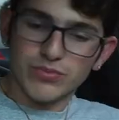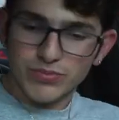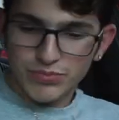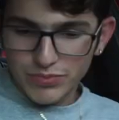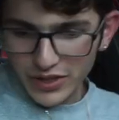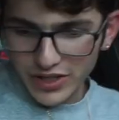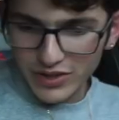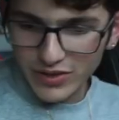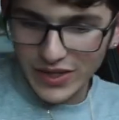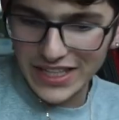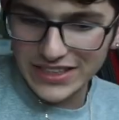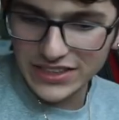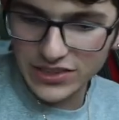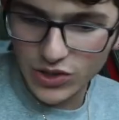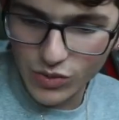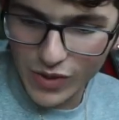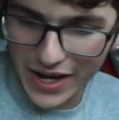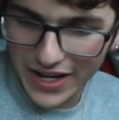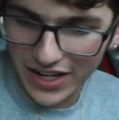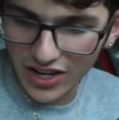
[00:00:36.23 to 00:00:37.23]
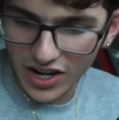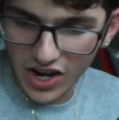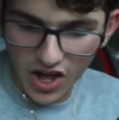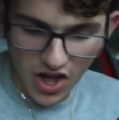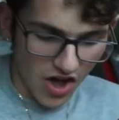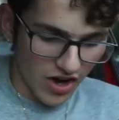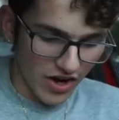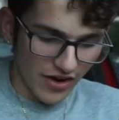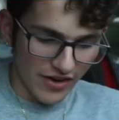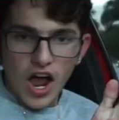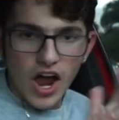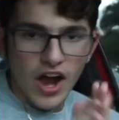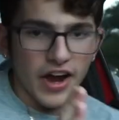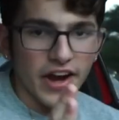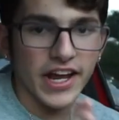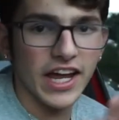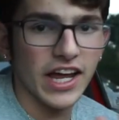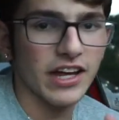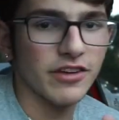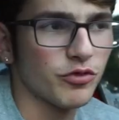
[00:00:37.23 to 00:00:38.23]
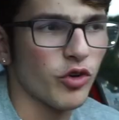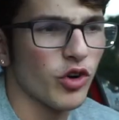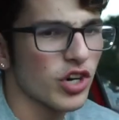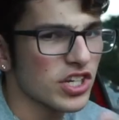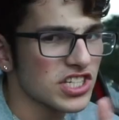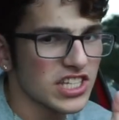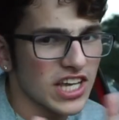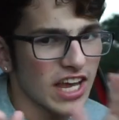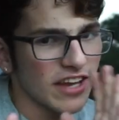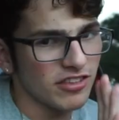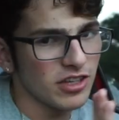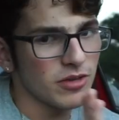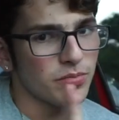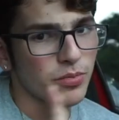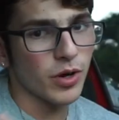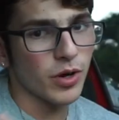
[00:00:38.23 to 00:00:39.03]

bring you guys on a ride along. All right, all right, guys. For safety